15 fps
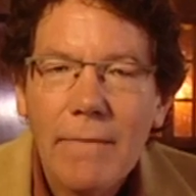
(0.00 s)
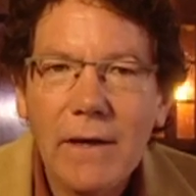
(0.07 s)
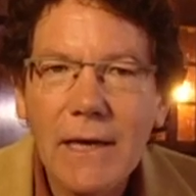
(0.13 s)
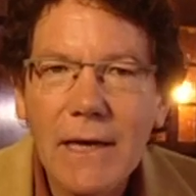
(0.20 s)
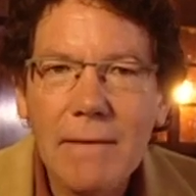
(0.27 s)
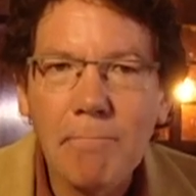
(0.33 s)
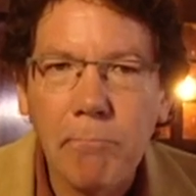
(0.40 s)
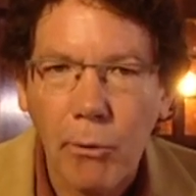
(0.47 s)
that
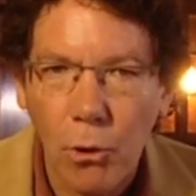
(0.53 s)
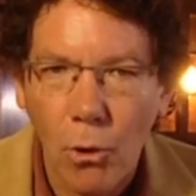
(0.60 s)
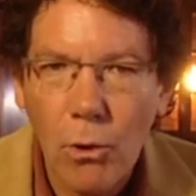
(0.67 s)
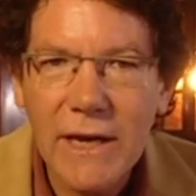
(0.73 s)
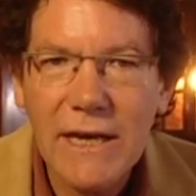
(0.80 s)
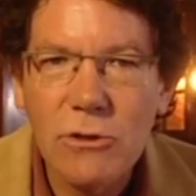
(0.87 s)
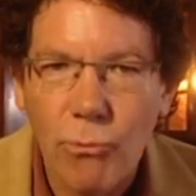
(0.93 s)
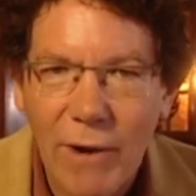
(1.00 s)
he
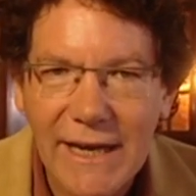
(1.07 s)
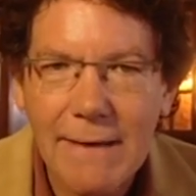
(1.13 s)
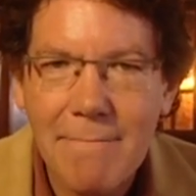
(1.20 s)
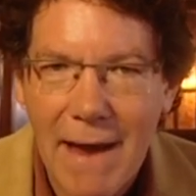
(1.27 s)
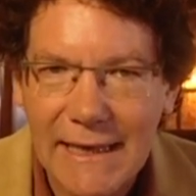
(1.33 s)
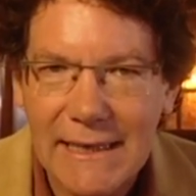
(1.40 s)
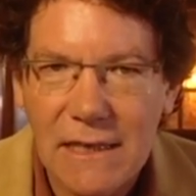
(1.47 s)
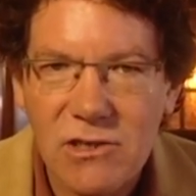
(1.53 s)
employed Rennie
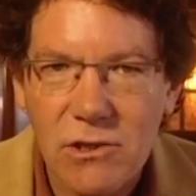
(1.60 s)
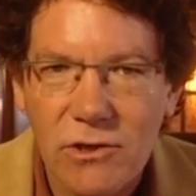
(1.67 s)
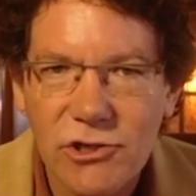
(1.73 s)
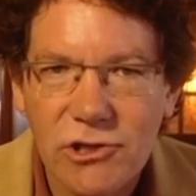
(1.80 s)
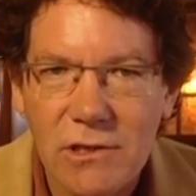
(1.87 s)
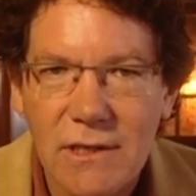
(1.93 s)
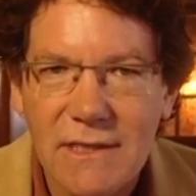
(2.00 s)
Mackintosh to